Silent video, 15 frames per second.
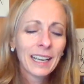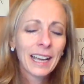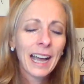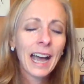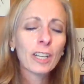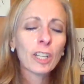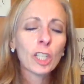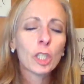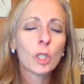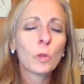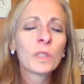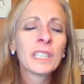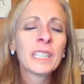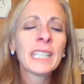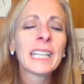how to
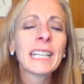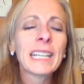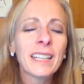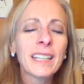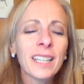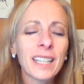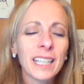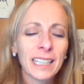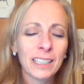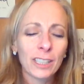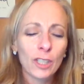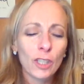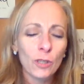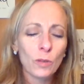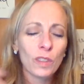uniquely
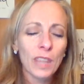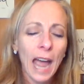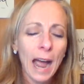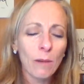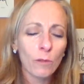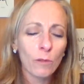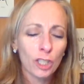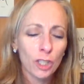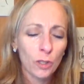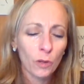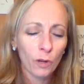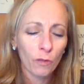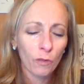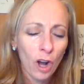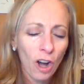do that which
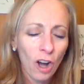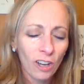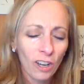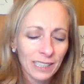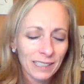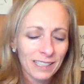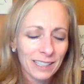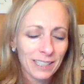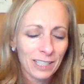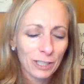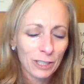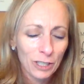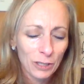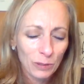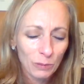you have called us to
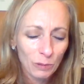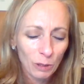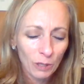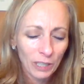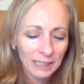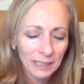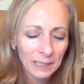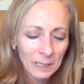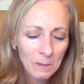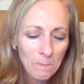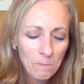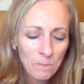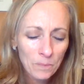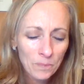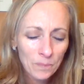do, Lord.
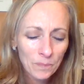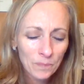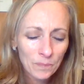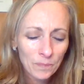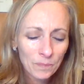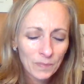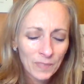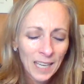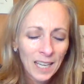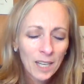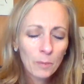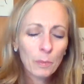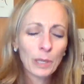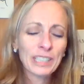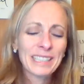
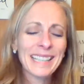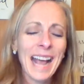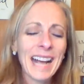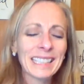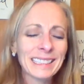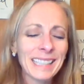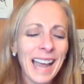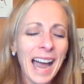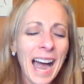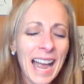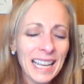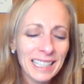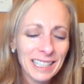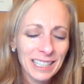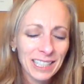Protect
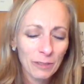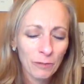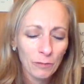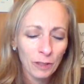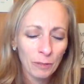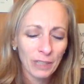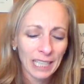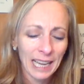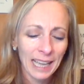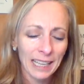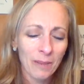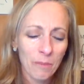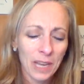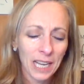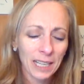us from the
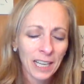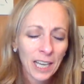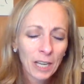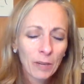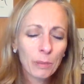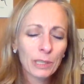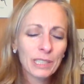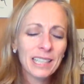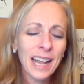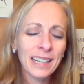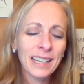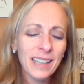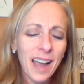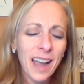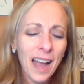enemy.
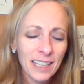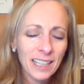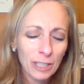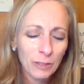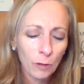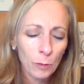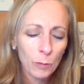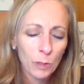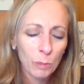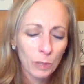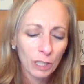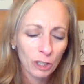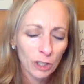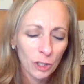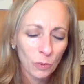Protect us from
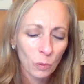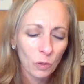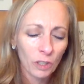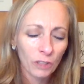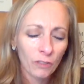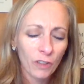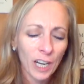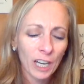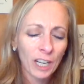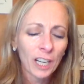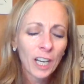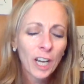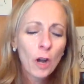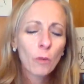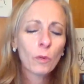spiritual warfare.
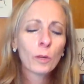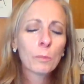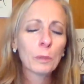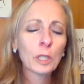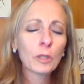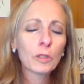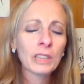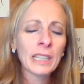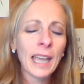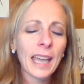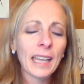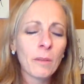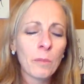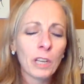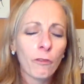Rebuke the
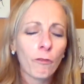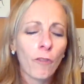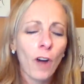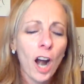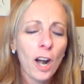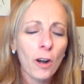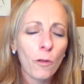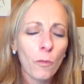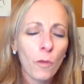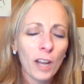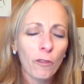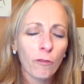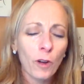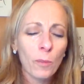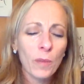enemy far
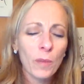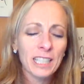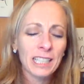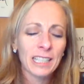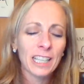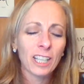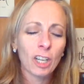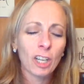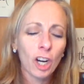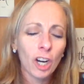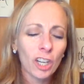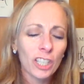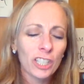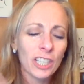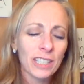away from us and
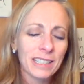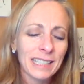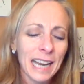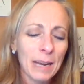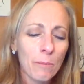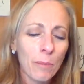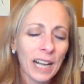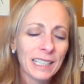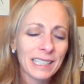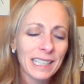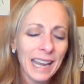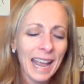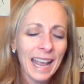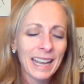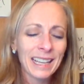encourage us day by
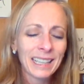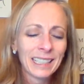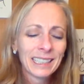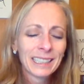day.